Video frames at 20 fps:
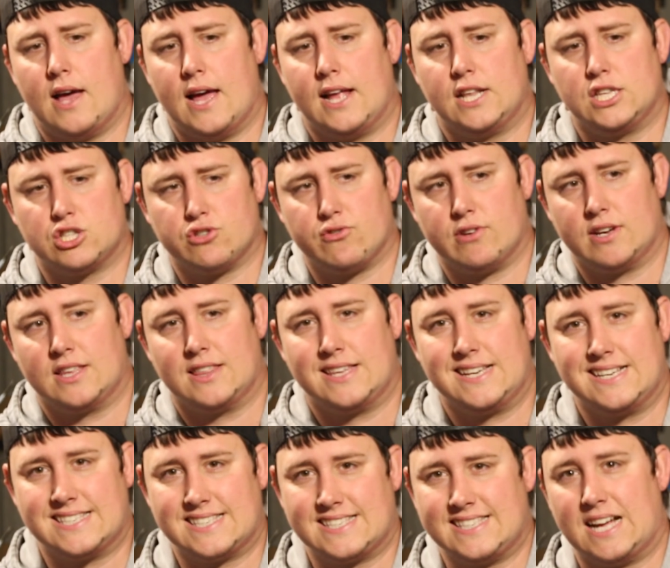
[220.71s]
entering
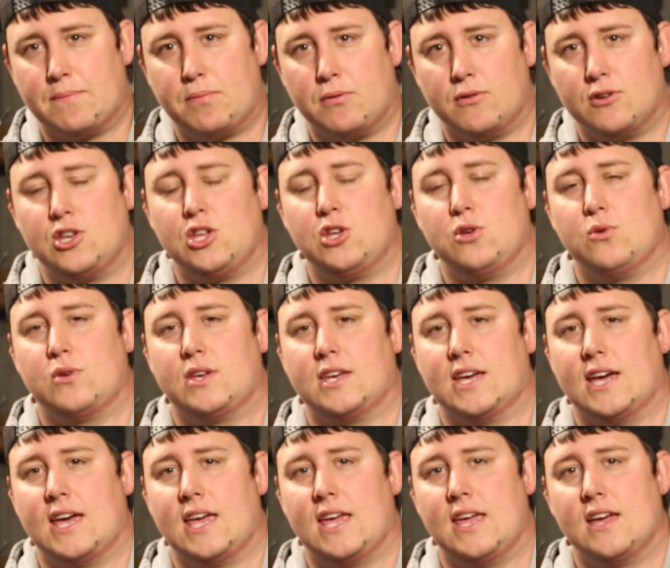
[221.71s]
the Snap-on
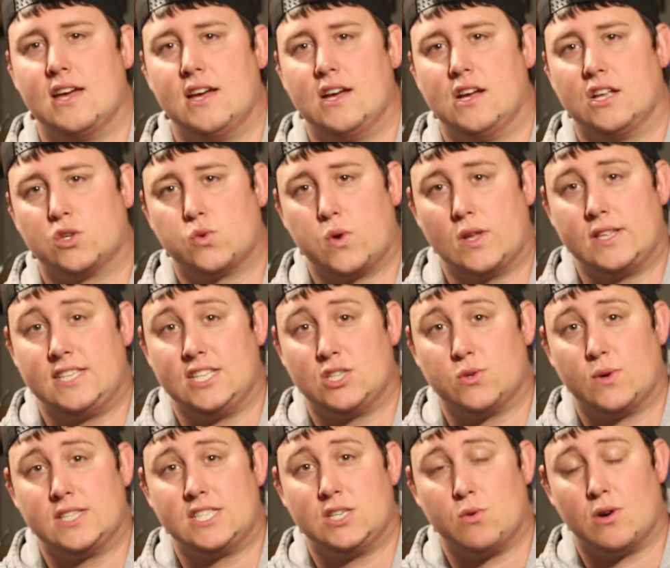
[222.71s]
UK
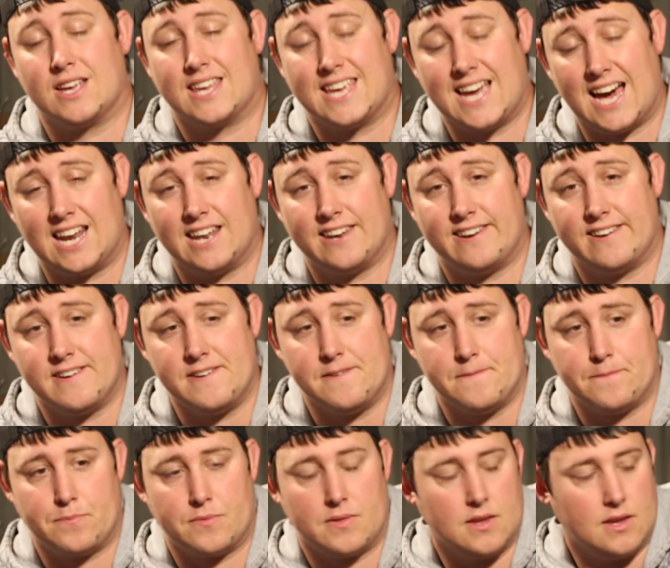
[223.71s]
2021 calendar,